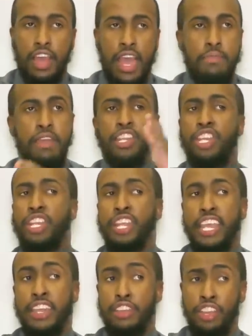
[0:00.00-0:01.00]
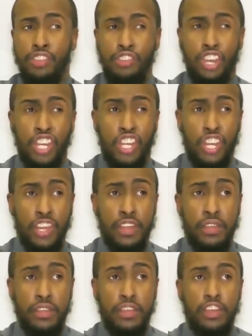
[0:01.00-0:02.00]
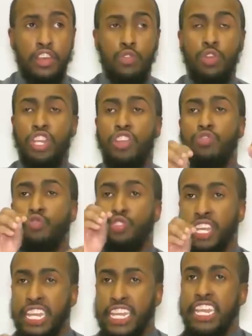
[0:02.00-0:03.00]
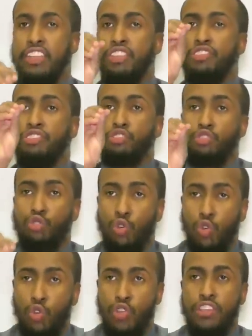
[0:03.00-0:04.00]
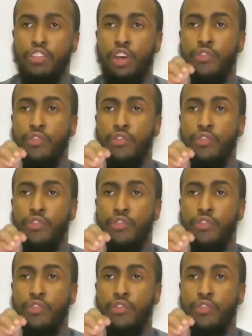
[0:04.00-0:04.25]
I mentioned it in the introduction, which is reading the stories